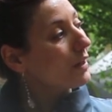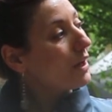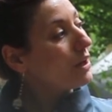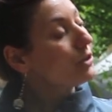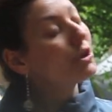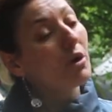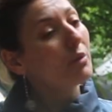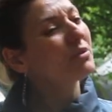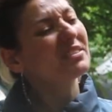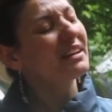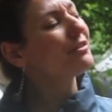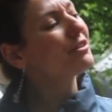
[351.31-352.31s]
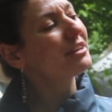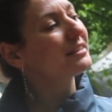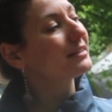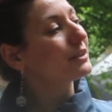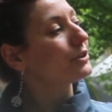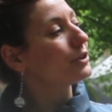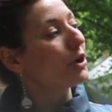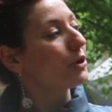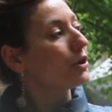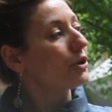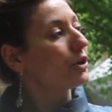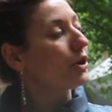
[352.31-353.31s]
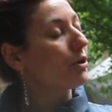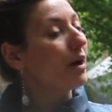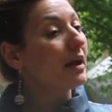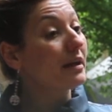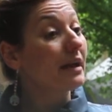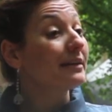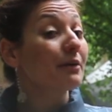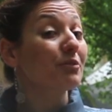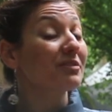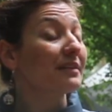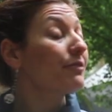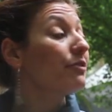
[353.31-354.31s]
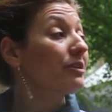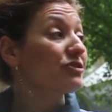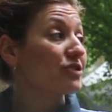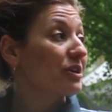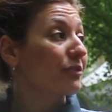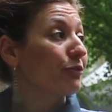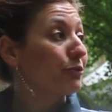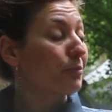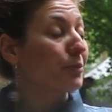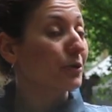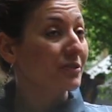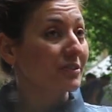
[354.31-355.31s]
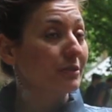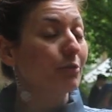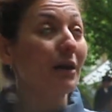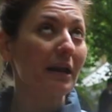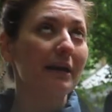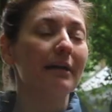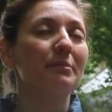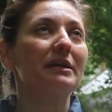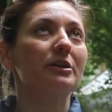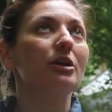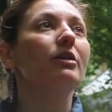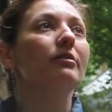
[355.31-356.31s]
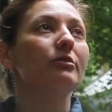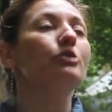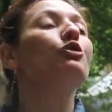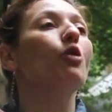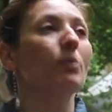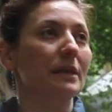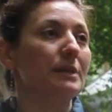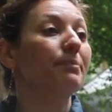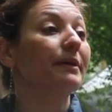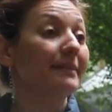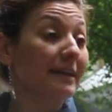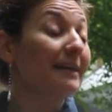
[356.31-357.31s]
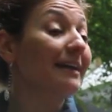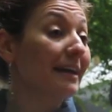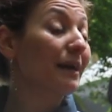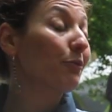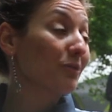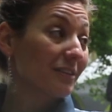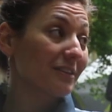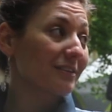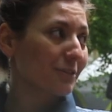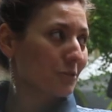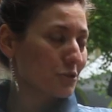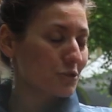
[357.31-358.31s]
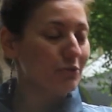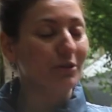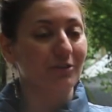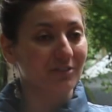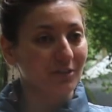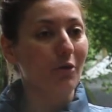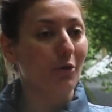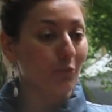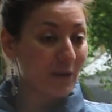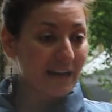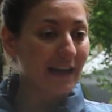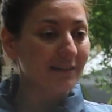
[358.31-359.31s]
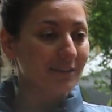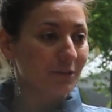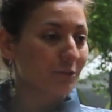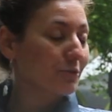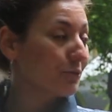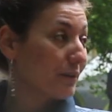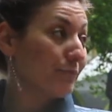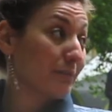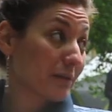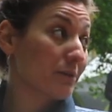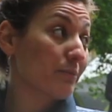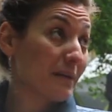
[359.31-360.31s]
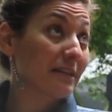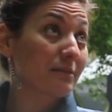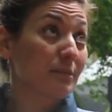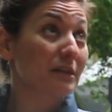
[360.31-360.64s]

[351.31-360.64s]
No, I was never eating. No. I was never a junk food person. Well, I mean, normally. But then again, I was addicted to sugar. So on weekends, I used to eat